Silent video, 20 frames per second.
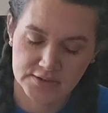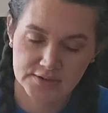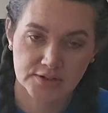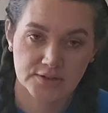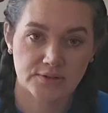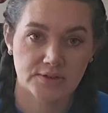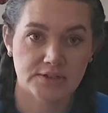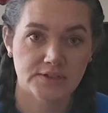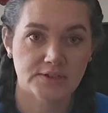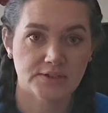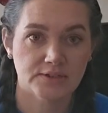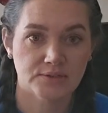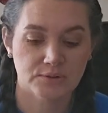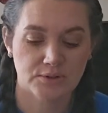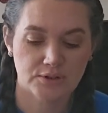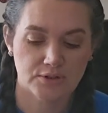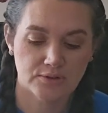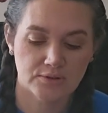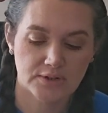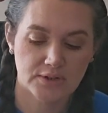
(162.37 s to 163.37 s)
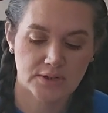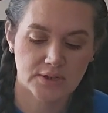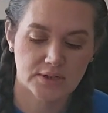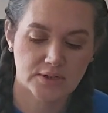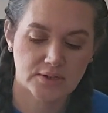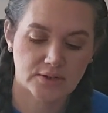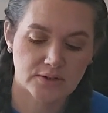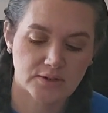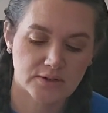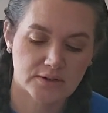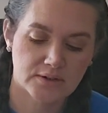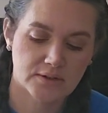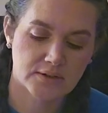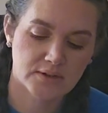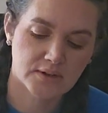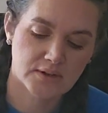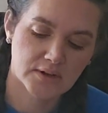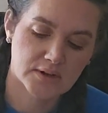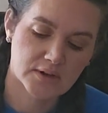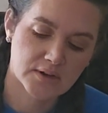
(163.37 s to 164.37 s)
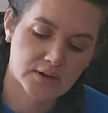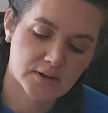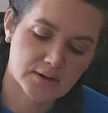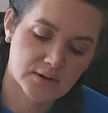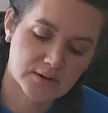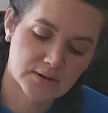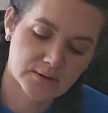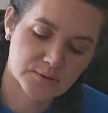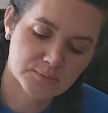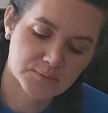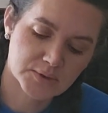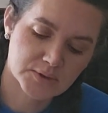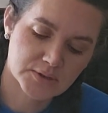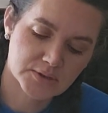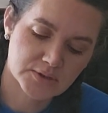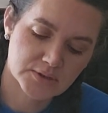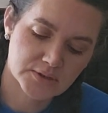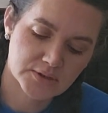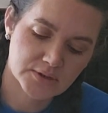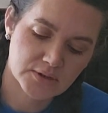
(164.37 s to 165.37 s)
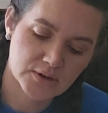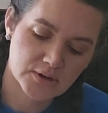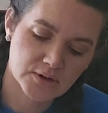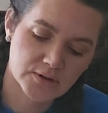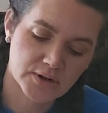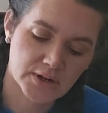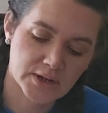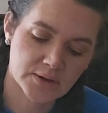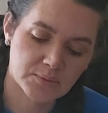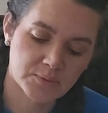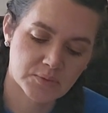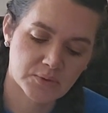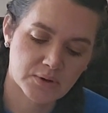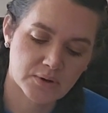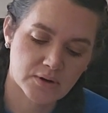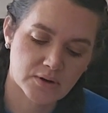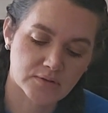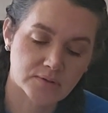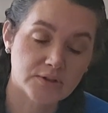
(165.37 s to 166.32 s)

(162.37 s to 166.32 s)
So this little cutie here, her